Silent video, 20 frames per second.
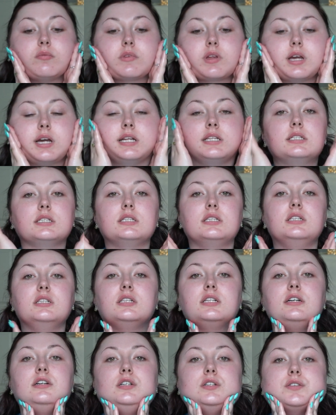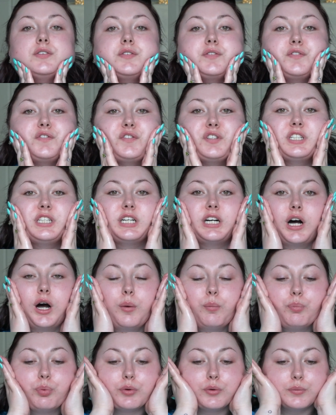and lift it
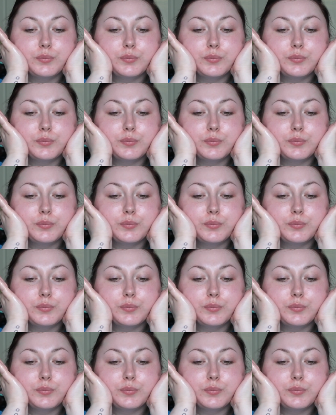up.